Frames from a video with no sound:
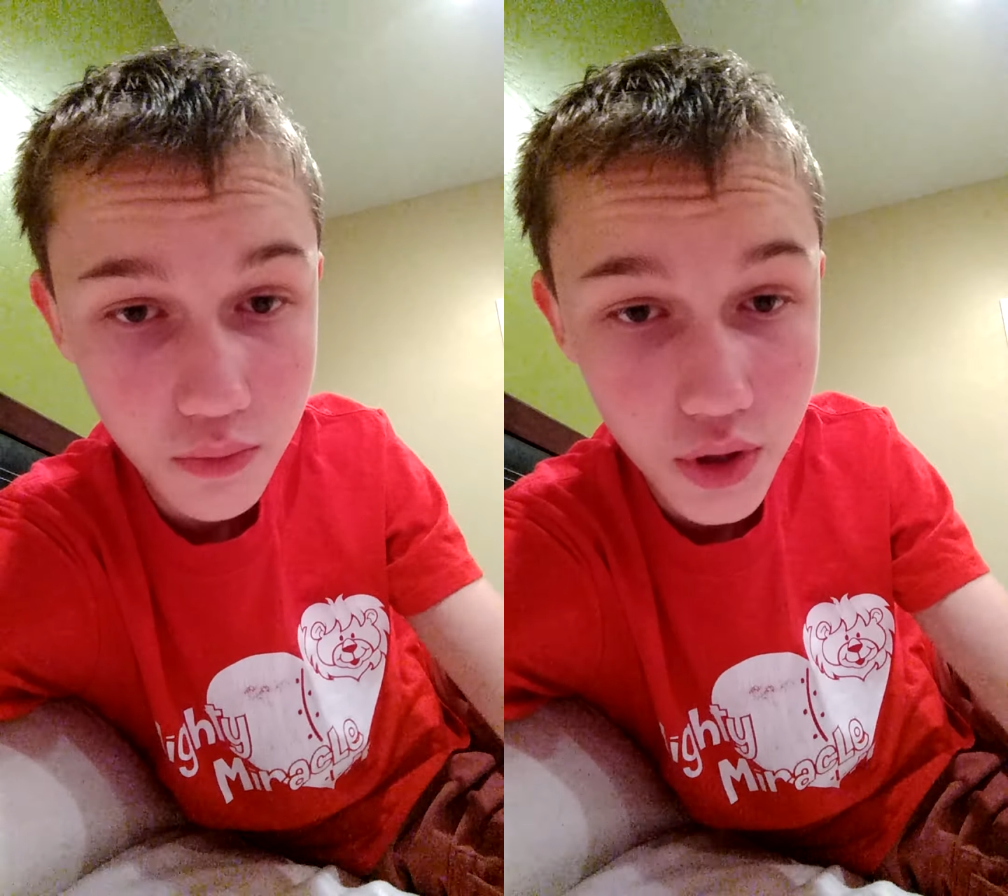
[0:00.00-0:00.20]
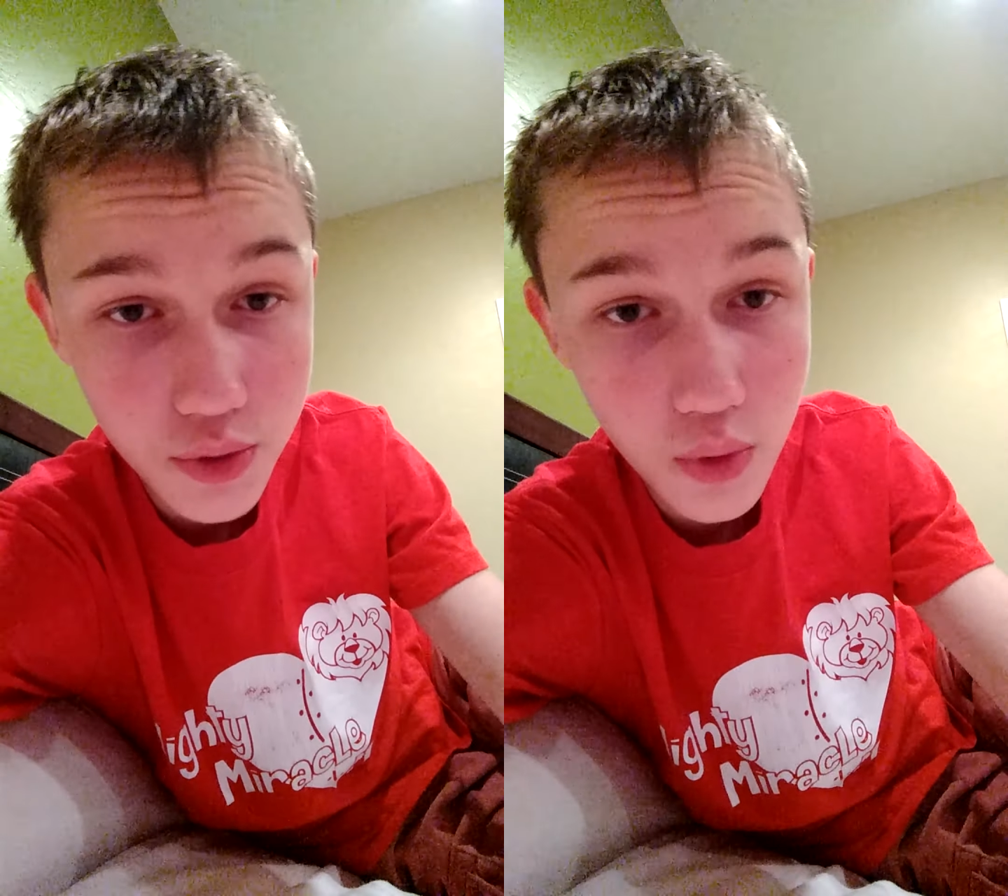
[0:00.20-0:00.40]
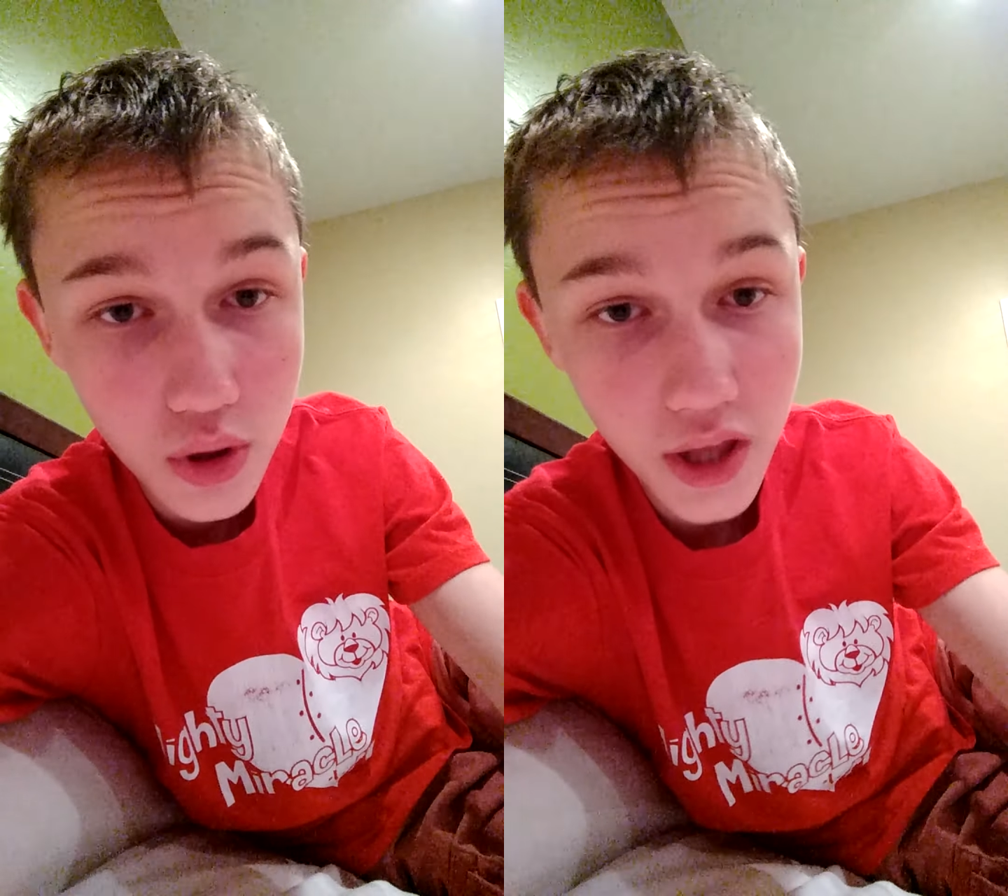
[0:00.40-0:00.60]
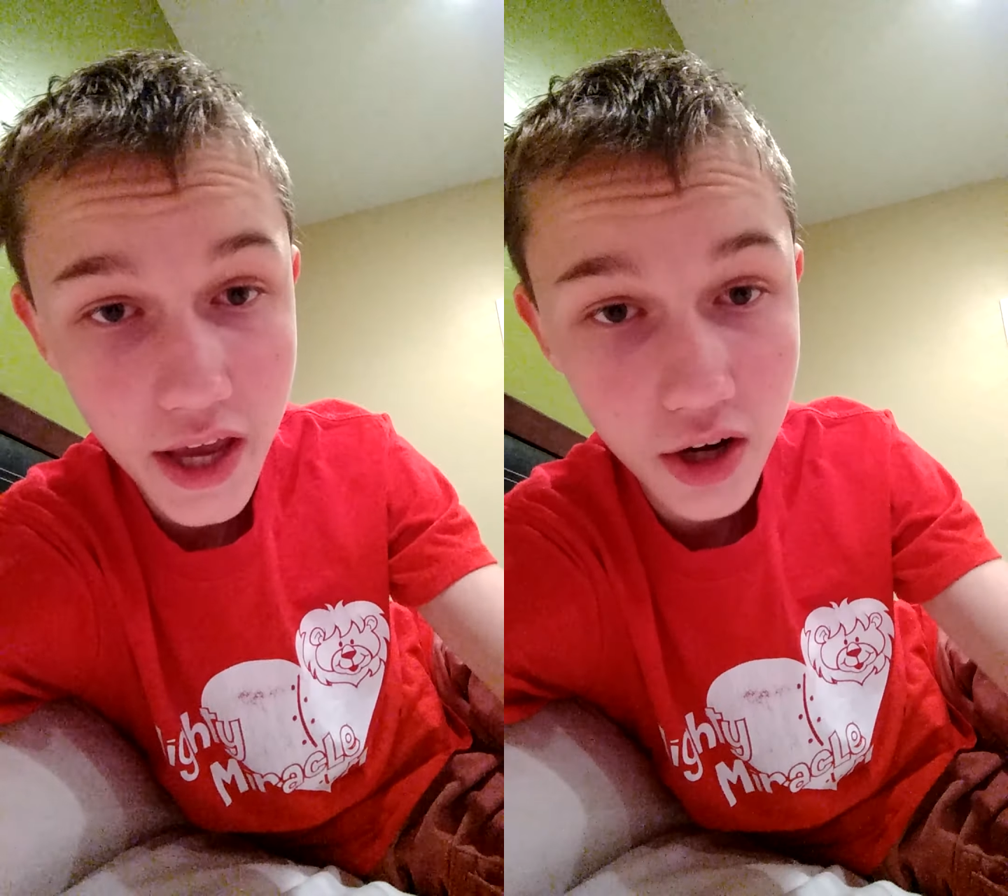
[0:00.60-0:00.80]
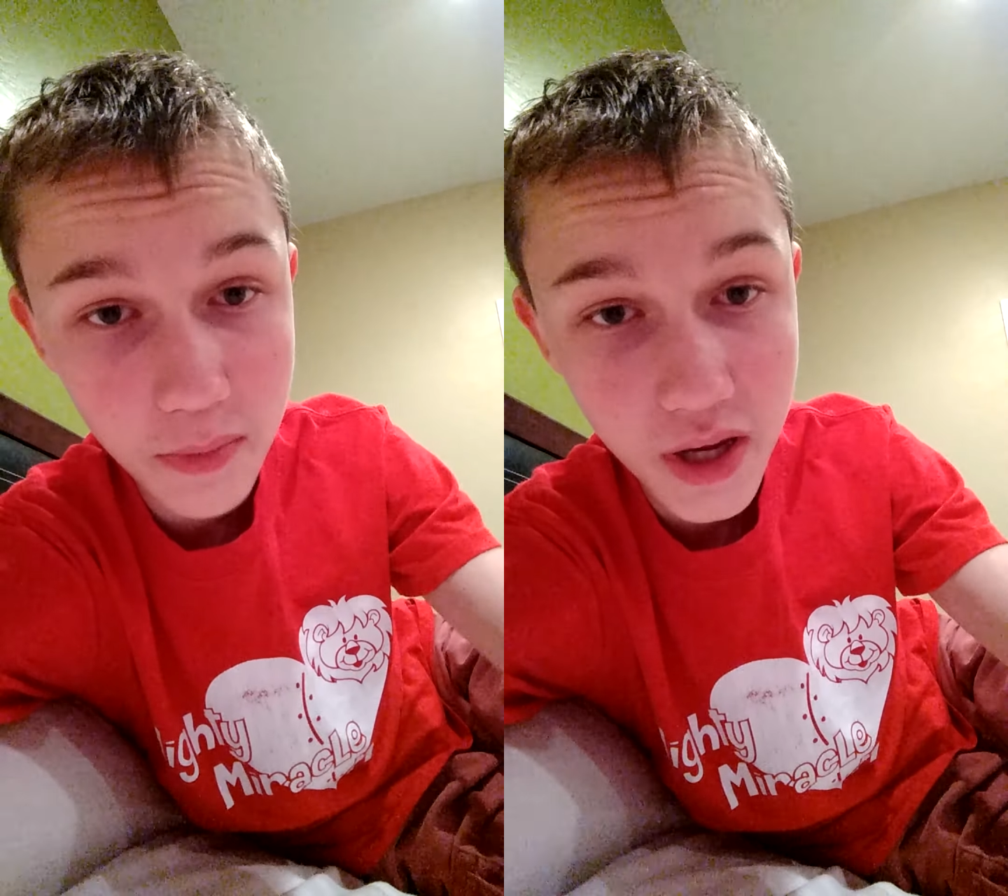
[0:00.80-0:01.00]
which will
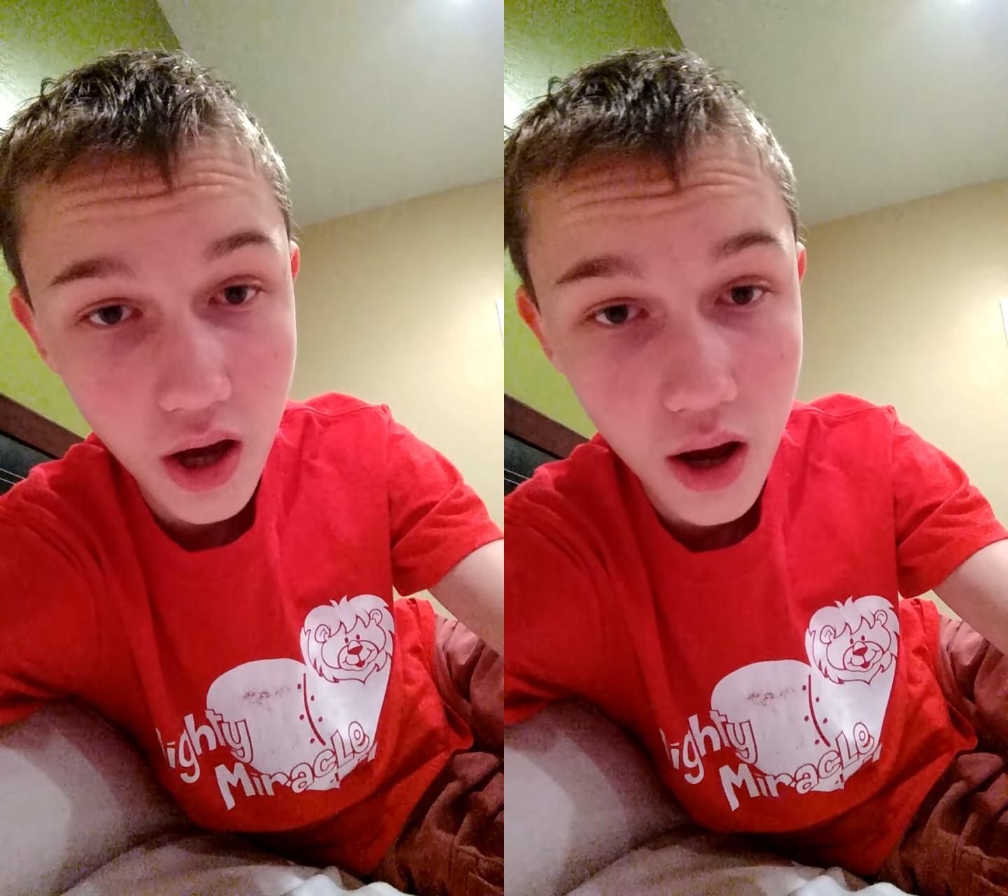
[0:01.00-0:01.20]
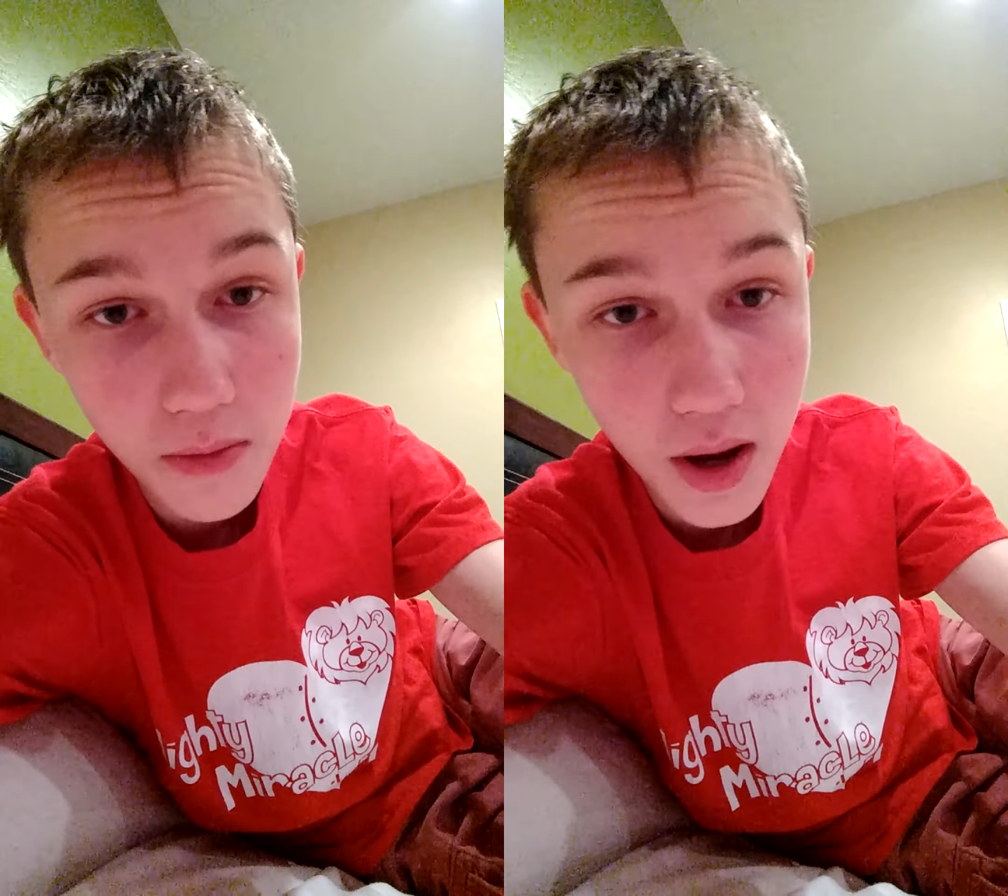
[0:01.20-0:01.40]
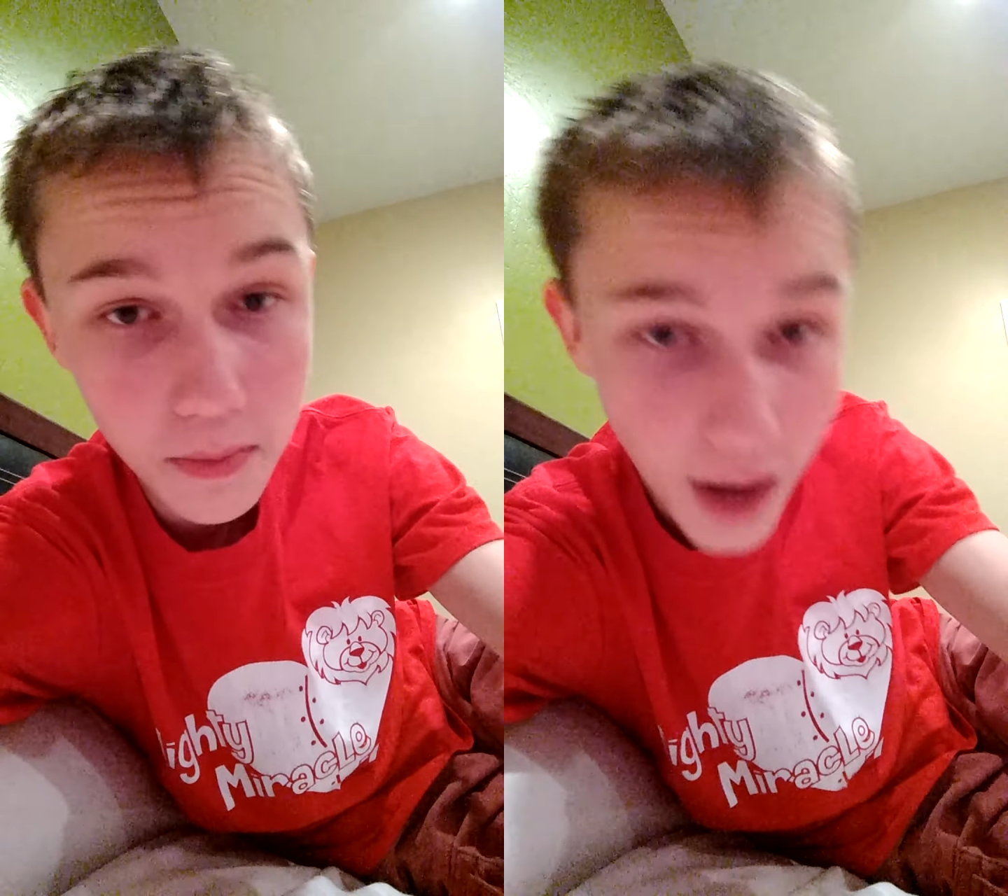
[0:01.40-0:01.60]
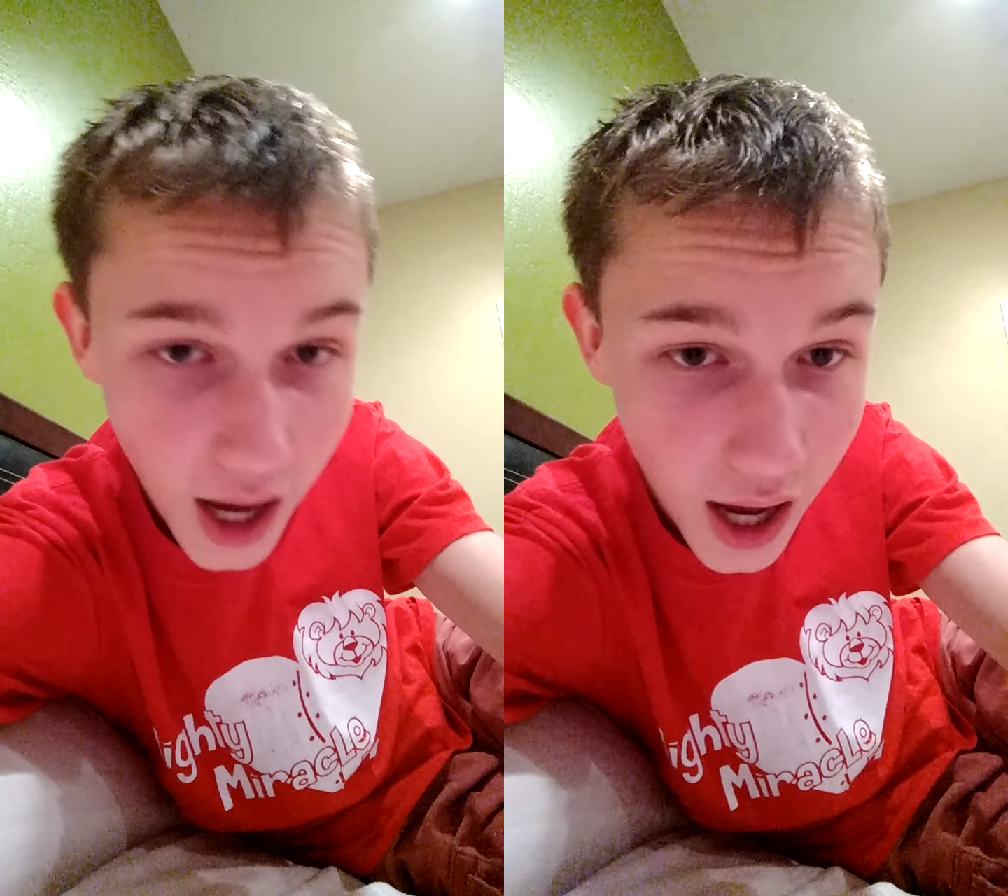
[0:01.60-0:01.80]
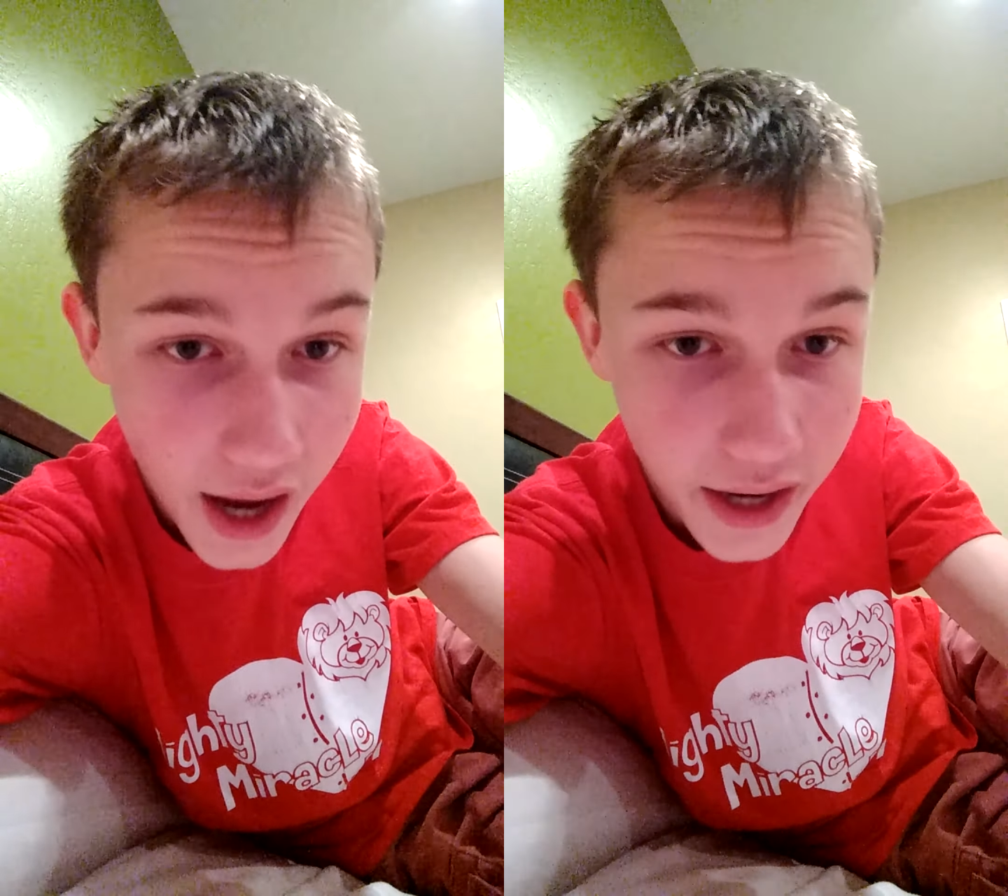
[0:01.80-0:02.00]
later become
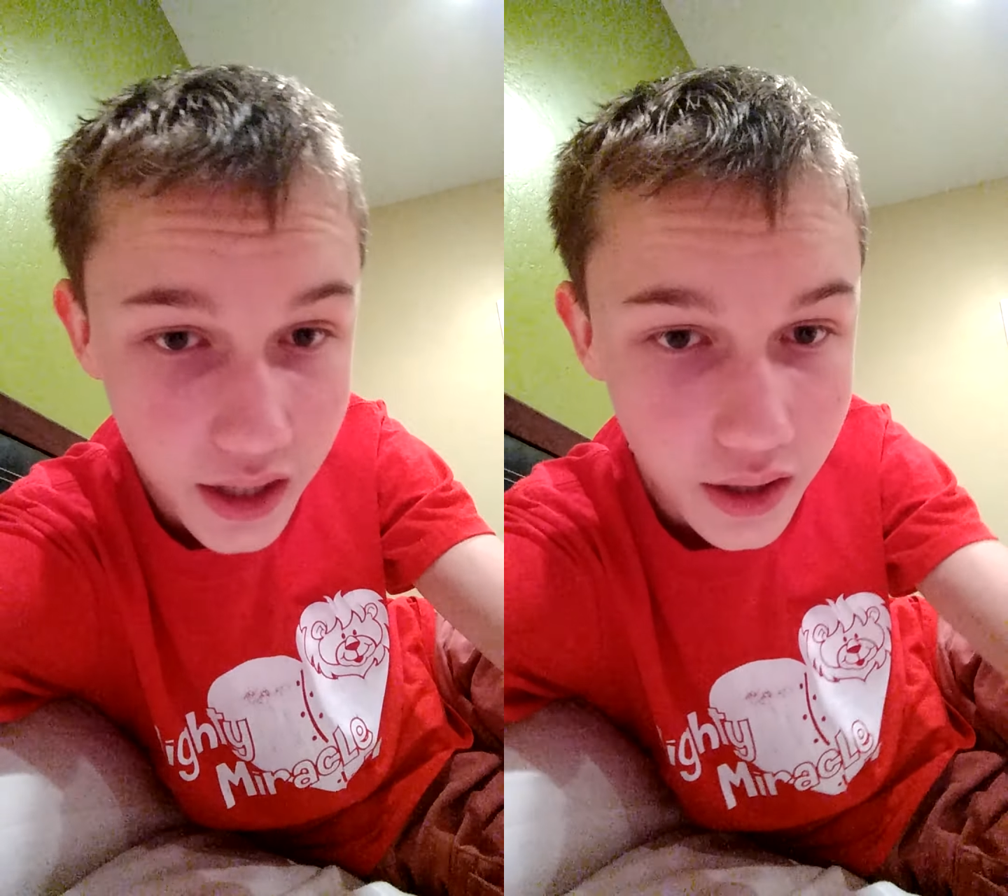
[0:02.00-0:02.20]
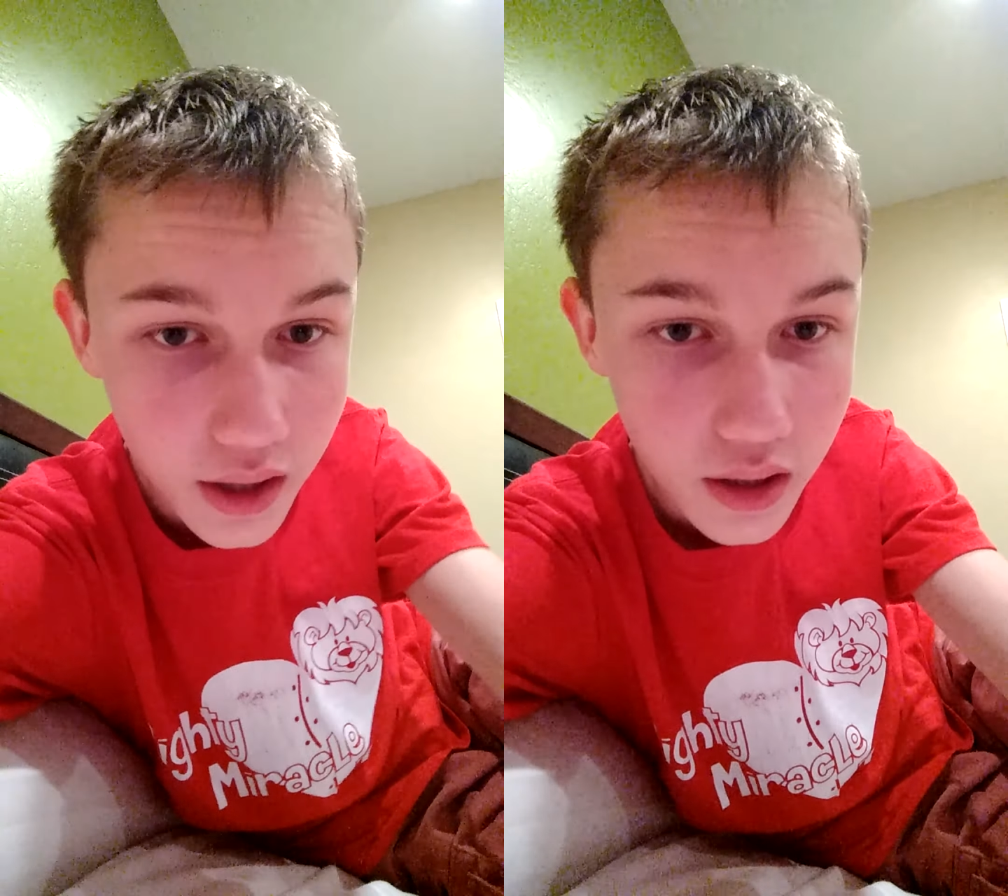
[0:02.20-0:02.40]
Pi.